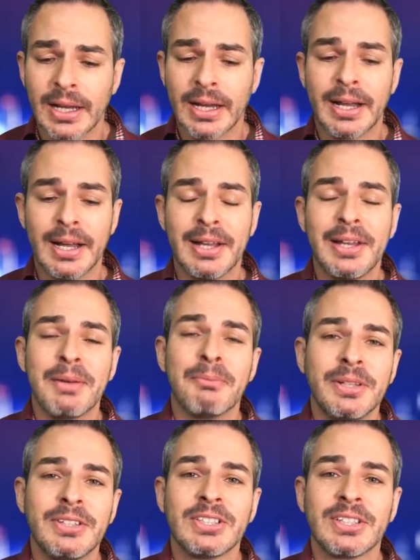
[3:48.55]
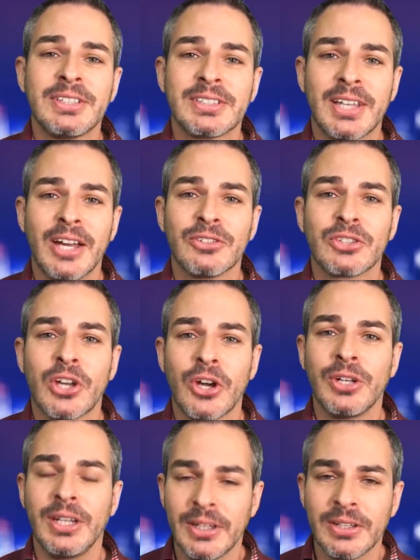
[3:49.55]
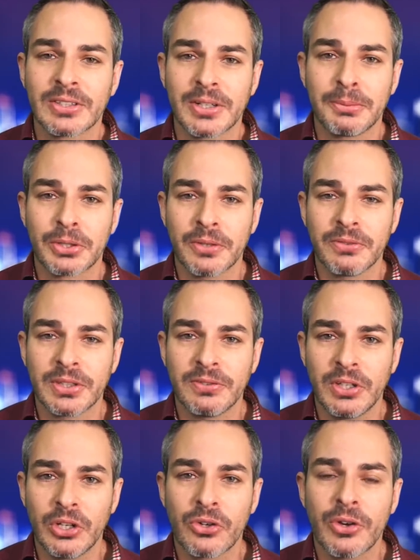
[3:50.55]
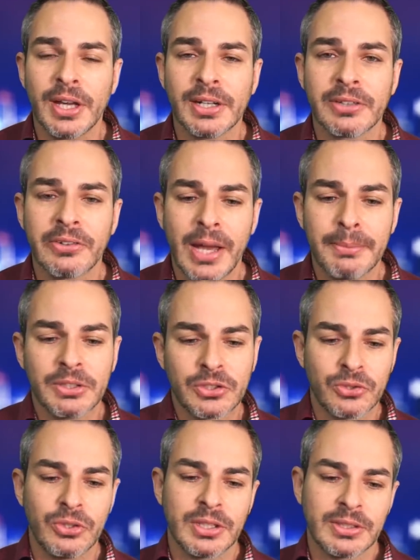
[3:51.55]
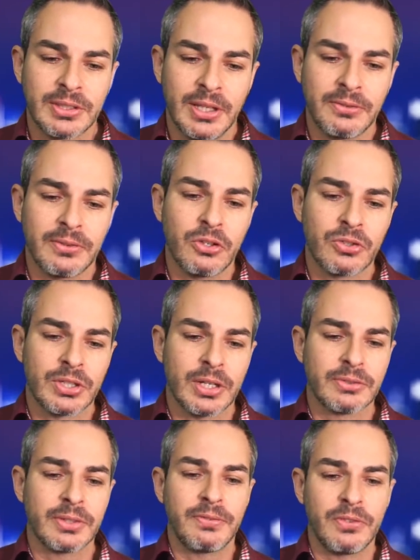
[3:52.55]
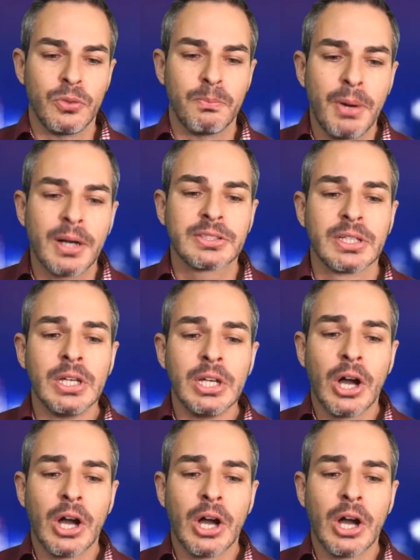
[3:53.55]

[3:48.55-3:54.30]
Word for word: But there's a discount code in the description of this video. Go ahead and grab it so you can save yourselves a few bucks.